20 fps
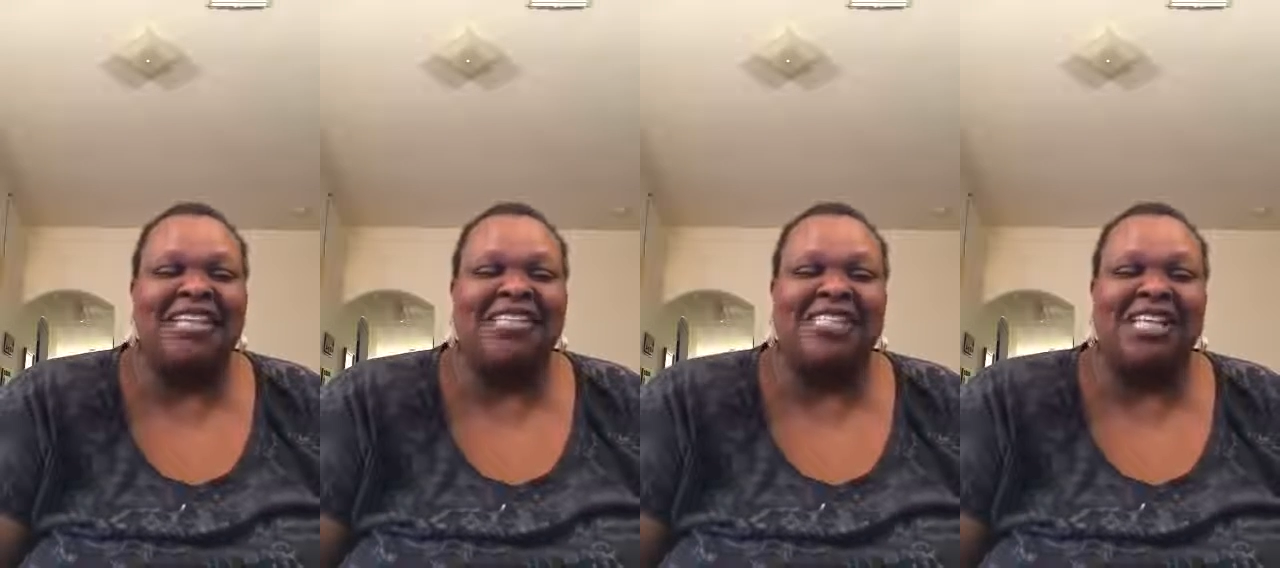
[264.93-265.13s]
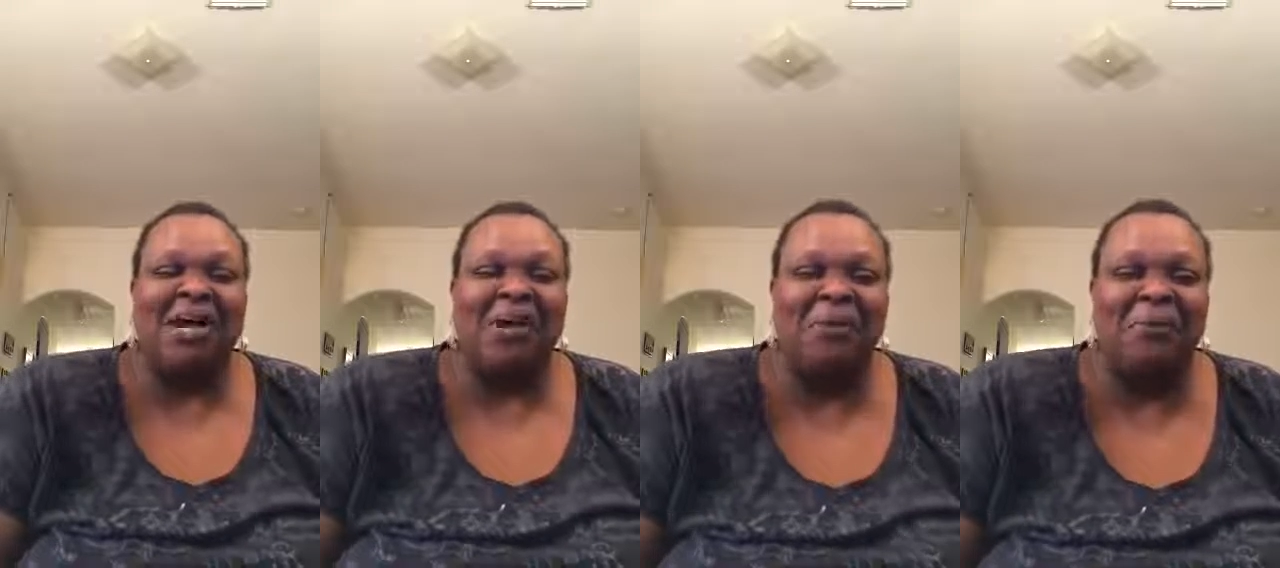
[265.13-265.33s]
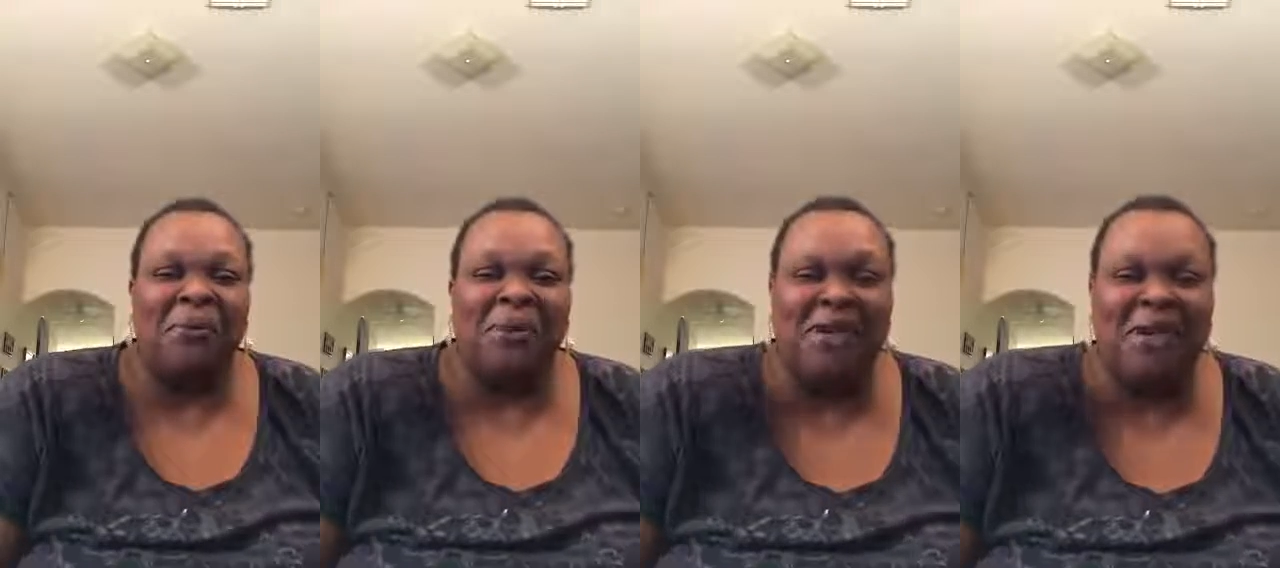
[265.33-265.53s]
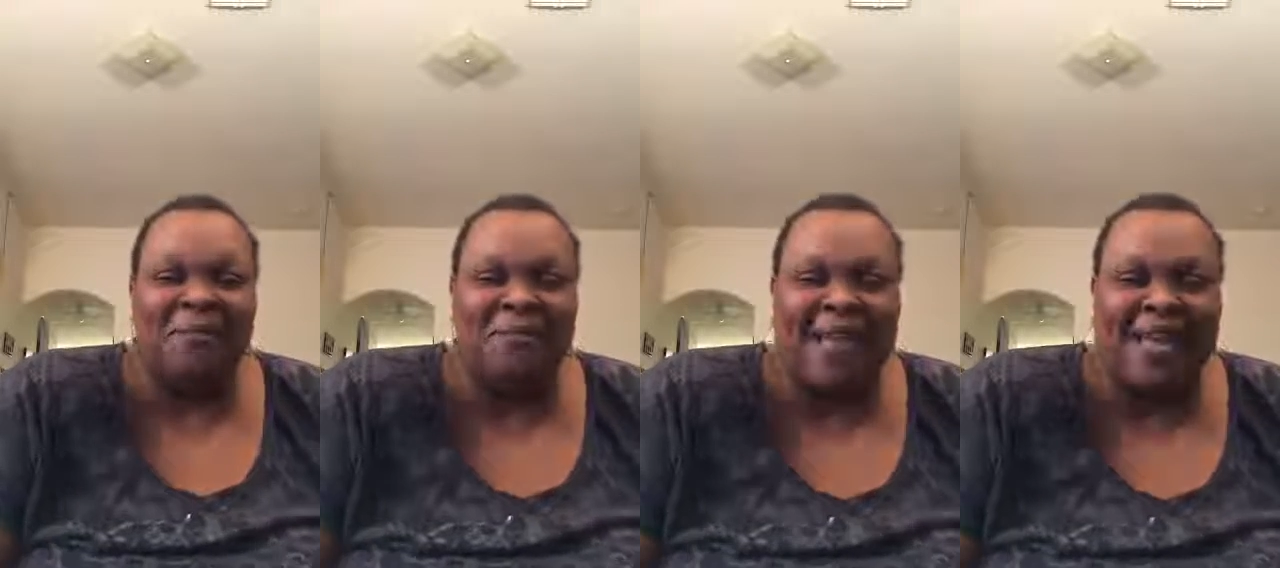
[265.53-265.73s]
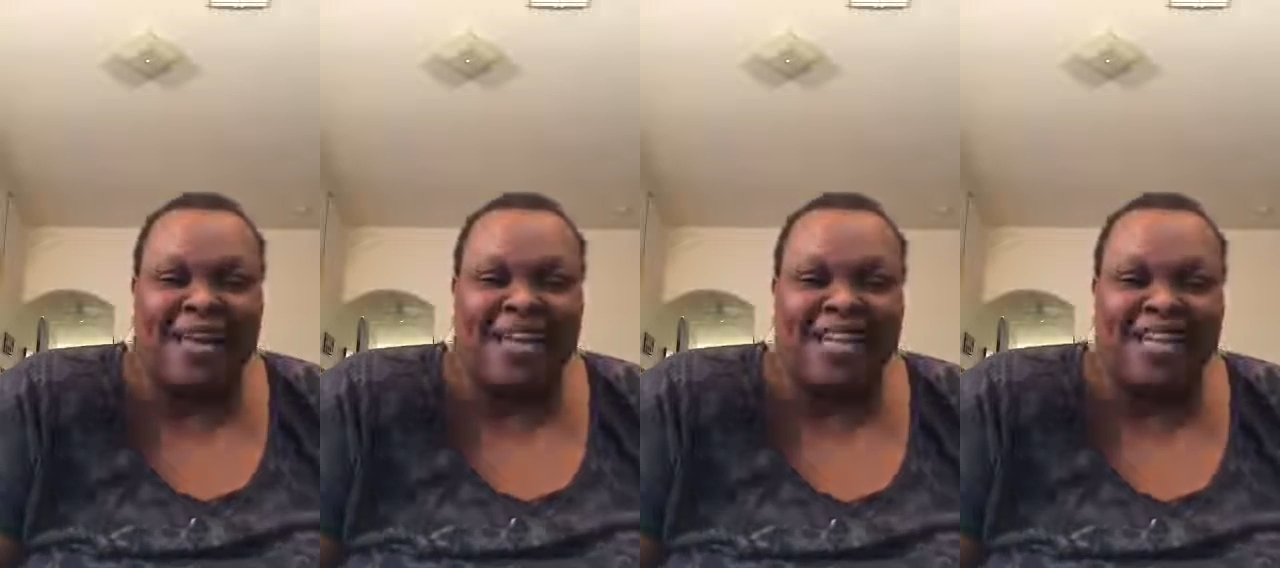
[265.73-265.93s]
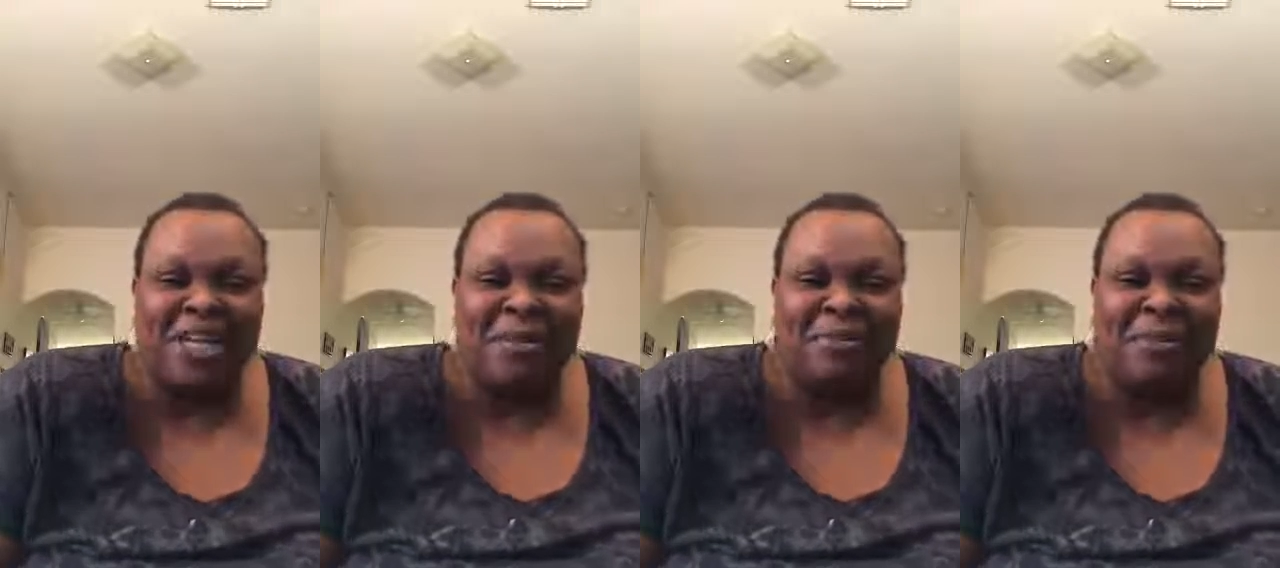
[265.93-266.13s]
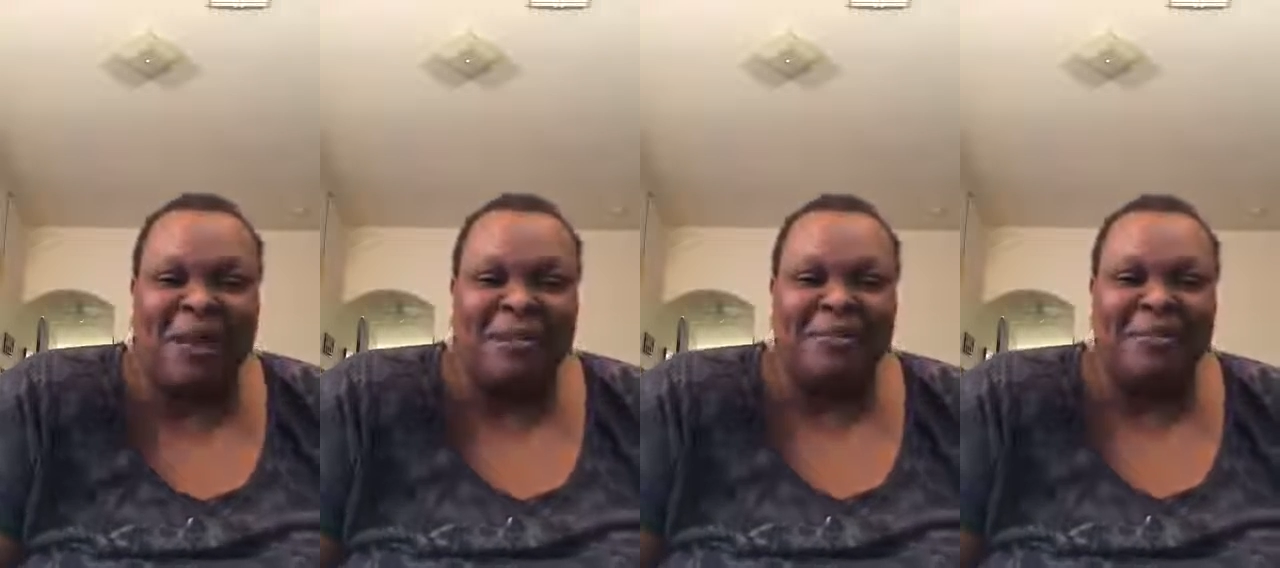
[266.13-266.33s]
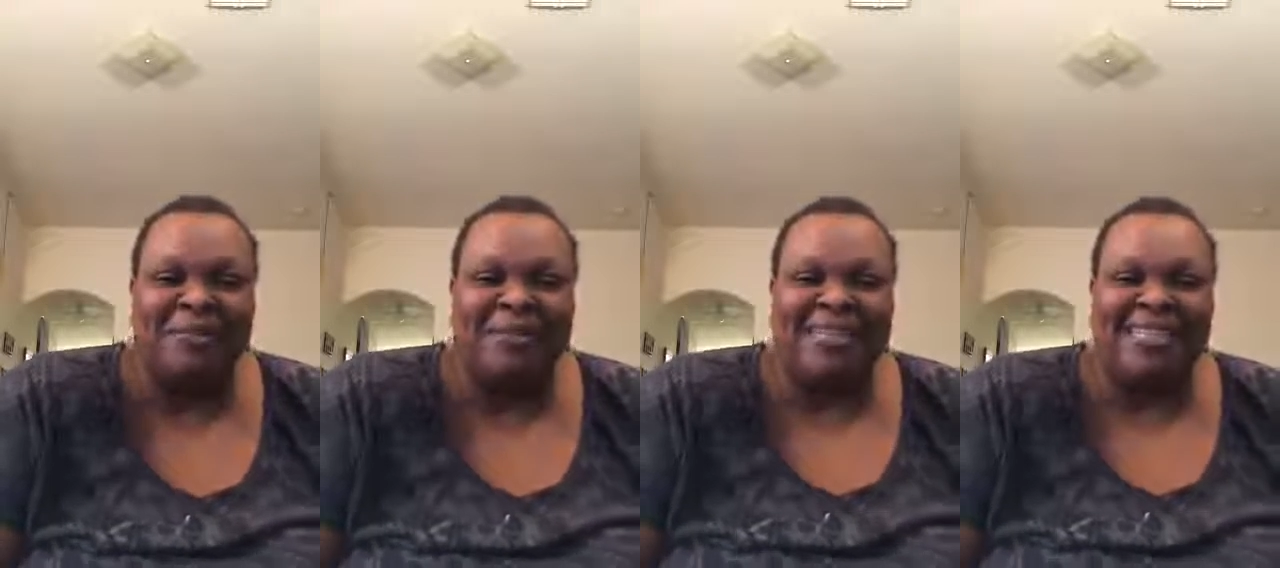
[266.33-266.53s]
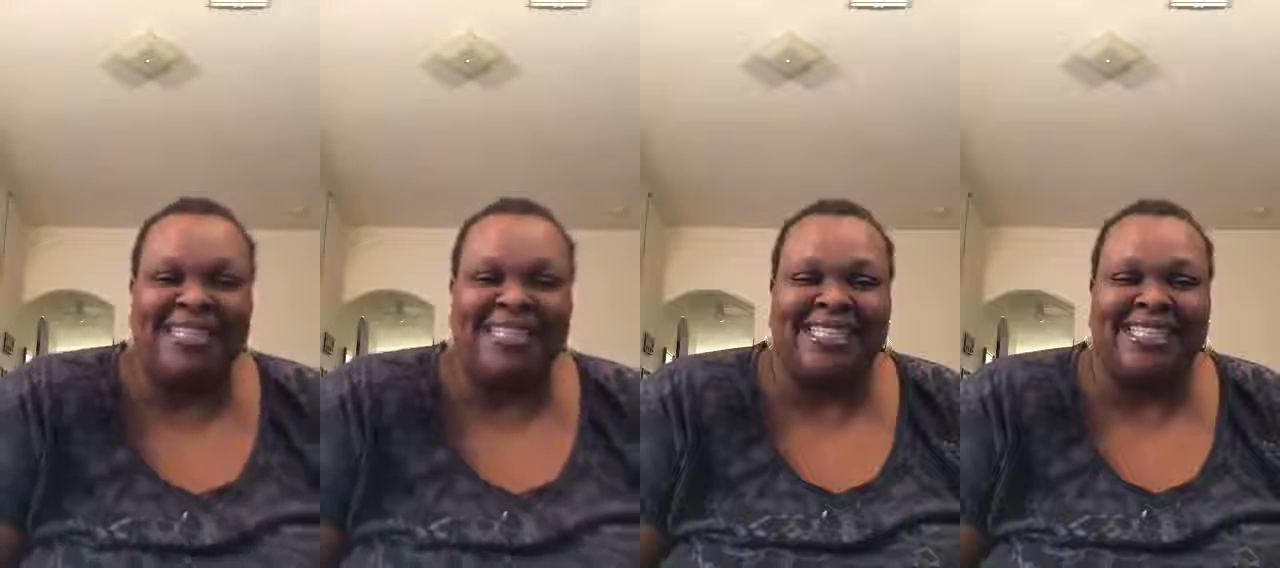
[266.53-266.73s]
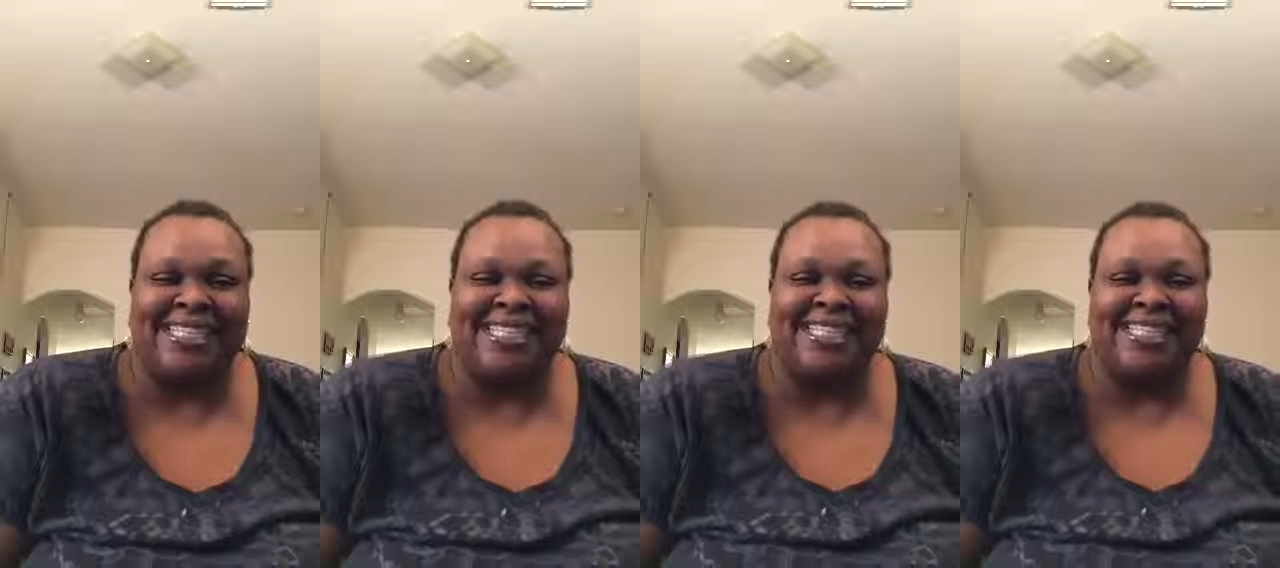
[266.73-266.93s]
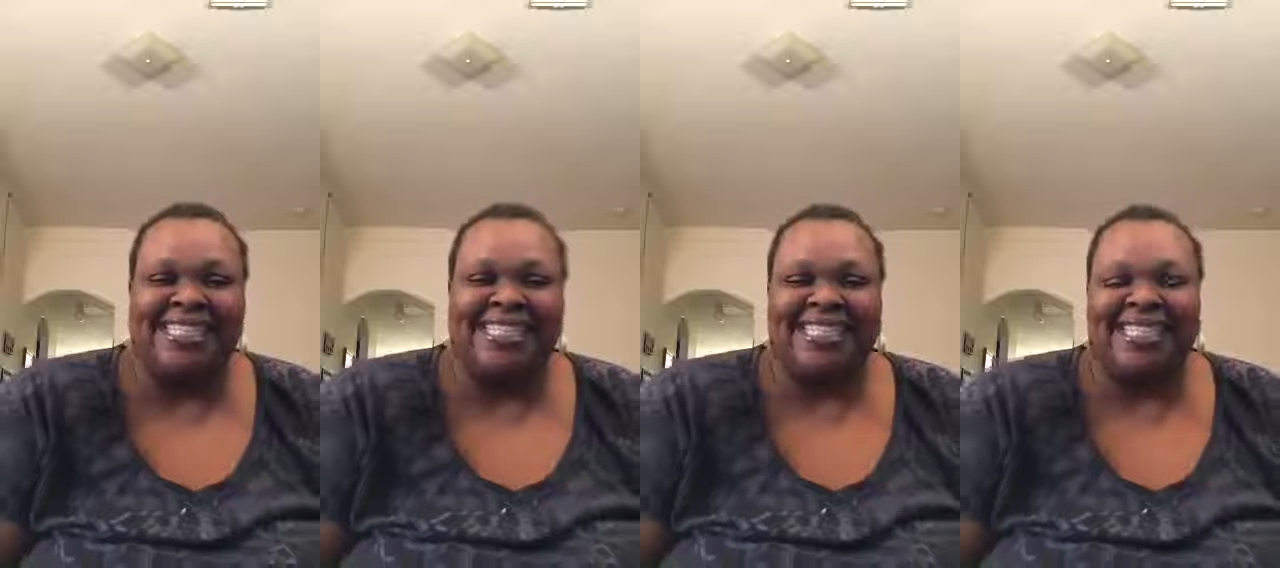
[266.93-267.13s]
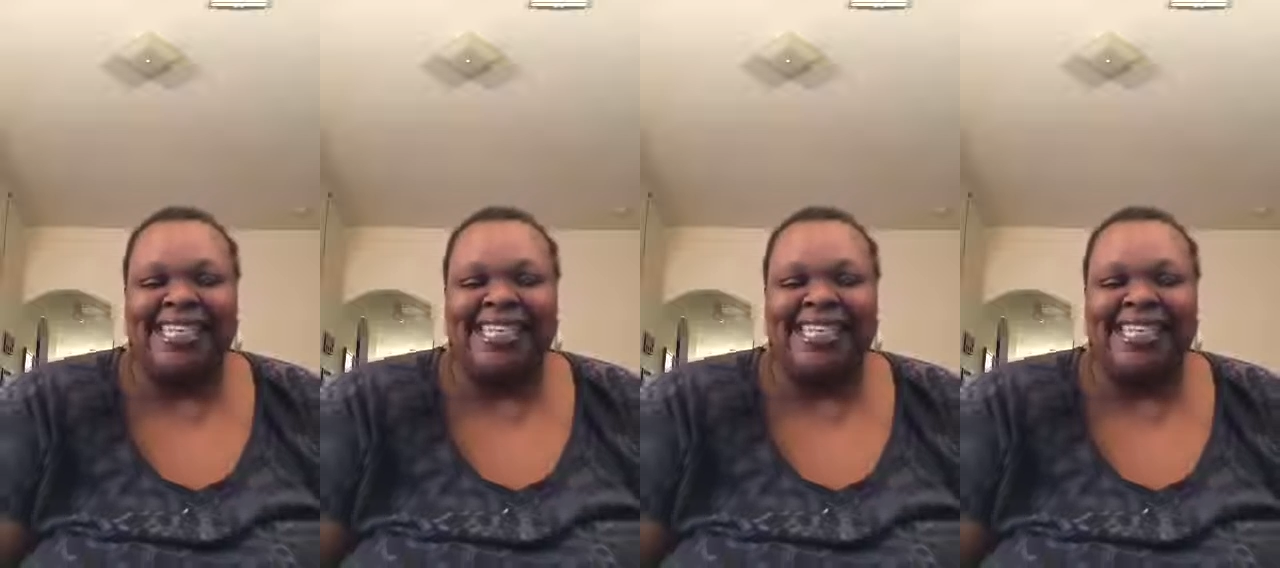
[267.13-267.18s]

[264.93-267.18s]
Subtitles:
because I don't want everybody in your mama business.